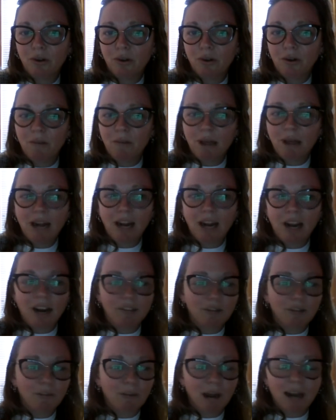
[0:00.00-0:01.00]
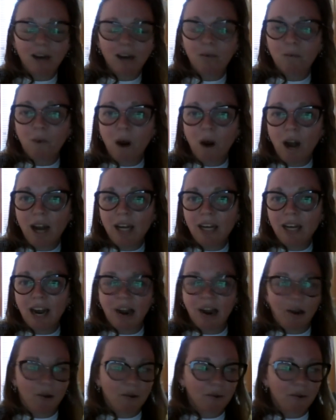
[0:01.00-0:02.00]
Oh man, I'm gonna have to buy wine
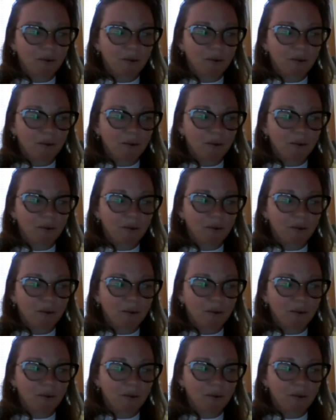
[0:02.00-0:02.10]
now.